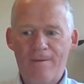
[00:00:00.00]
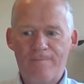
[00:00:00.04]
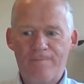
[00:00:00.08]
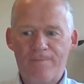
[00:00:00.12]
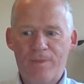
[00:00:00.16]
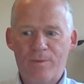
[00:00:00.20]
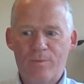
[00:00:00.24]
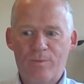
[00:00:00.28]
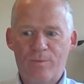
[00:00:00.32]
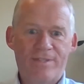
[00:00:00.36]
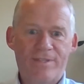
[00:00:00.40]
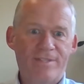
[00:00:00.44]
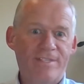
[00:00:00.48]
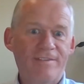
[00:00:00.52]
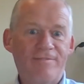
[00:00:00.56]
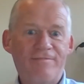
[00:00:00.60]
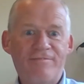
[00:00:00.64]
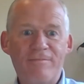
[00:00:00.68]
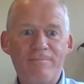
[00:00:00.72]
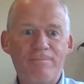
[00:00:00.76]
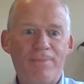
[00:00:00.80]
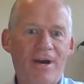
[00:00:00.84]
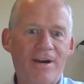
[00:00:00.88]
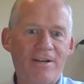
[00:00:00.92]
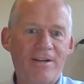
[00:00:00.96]
with
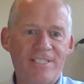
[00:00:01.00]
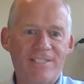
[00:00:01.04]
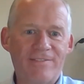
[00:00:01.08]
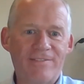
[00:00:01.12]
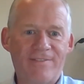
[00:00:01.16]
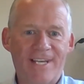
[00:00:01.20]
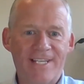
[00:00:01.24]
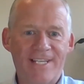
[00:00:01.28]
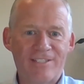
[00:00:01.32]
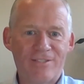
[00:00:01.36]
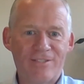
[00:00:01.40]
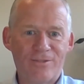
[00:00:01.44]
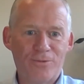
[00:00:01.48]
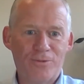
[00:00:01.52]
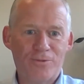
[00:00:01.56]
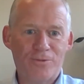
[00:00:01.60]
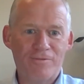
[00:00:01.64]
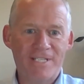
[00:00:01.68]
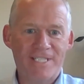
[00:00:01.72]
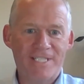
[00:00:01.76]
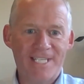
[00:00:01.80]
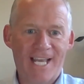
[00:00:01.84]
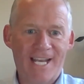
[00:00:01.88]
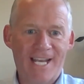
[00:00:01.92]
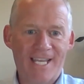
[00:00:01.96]
different parts of our
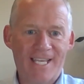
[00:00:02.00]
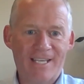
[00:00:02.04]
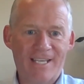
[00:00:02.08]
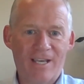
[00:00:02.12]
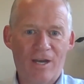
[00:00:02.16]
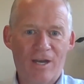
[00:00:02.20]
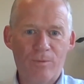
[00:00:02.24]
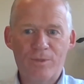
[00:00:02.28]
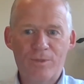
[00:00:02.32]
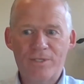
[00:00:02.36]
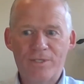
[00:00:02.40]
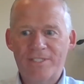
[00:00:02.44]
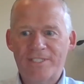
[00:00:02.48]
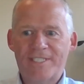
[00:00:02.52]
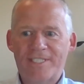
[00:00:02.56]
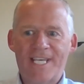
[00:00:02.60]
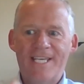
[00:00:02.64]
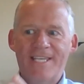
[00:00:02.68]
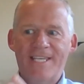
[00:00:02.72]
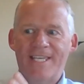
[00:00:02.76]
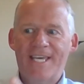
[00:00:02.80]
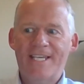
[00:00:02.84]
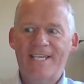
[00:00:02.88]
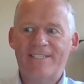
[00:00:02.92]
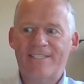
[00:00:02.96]
storytelling. I wouldn't
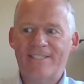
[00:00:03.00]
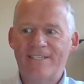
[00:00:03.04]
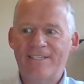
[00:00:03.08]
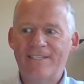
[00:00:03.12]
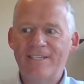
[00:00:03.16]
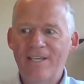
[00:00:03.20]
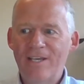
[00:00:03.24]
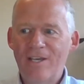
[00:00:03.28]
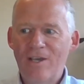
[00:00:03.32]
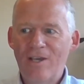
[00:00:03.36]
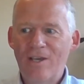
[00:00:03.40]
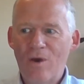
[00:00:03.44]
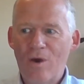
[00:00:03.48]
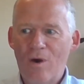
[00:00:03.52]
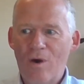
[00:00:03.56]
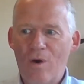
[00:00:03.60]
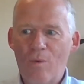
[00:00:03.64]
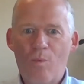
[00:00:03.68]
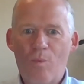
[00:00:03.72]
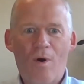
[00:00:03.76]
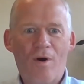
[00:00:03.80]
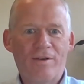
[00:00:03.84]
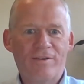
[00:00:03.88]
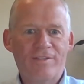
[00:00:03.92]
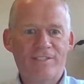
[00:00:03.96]
say there's a
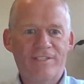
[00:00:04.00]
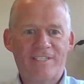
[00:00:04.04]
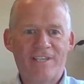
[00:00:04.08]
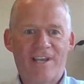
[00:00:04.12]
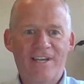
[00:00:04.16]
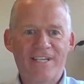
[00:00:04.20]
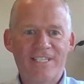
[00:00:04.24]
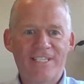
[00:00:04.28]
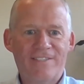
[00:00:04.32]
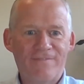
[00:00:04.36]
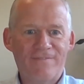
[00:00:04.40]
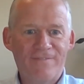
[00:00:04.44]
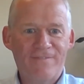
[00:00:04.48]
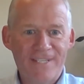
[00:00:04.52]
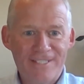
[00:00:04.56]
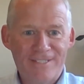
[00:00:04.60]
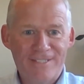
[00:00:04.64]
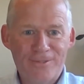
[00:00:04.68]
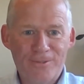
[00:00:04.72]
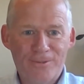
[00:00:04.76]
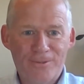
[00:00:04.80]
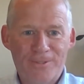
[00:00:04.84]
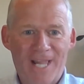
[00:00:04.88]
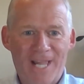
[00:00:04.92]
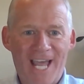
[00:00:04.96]

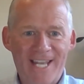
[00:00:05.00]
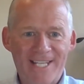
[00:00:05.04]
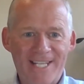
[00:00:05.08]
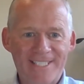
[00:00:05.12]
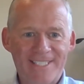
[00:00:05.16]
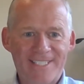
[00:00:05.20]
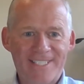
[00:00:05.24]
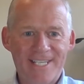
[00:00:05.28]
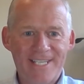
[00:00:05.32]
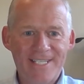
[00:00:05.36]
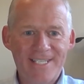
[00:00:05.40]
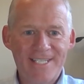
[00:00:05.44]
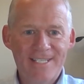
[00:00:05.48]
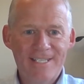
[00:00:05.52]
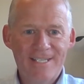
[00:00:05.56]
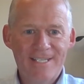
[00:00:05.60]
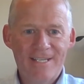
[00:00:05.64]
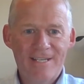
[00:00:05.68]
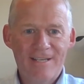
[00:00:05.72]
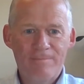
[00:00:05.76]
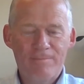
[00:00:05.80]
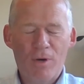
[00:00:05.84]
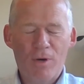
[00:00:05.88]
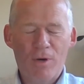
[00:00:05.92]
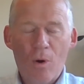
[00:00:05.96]
one-size-fits-all answer,
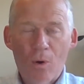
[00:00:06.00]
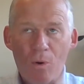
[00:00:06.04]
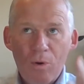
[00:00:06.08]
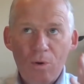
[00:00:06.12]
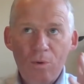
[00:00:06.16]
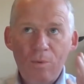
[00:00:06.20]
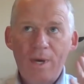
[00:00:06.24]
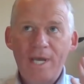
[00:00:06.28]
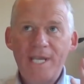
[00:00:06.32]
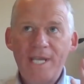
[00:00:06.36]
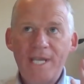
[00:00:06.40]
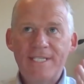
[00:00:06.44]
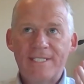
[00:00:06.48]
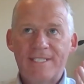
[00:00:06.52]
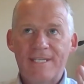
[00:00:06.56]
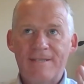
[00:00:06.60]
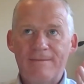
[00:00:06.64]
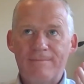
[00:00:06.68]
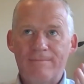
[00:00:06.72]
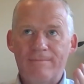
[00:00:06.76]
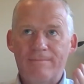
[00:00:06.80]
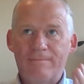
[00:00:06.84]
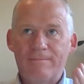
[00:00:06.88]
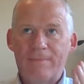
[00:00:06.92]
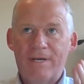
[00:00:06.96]
but always
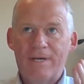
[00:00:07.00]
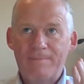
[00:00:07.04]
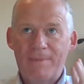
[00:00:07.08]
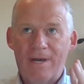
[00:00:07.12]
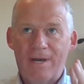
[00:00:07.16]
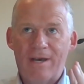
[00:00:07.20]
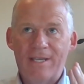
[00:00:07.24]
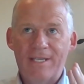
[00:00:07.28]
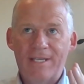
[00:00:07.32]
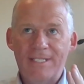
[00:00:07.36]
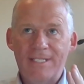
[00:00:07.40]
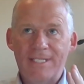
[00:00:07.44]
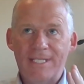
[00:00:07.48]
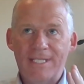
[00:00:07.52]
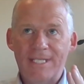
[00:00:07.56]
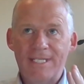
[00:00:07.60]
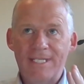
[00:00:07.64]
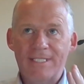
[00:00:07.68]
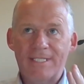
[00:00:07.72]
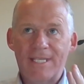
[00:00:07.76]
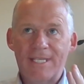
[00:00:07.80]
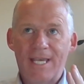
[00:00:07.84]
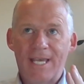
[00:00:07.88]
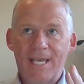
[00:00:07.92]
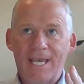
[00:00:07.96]
in my mind
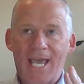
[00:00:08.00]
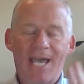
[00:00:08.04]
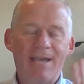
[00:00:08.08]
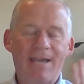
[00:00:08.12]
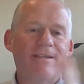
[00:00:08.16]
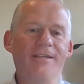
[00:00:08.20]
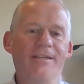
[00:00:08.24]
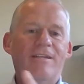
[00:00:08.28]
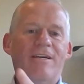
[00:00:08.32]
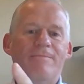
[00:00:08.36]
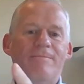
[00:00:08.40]
is, how can I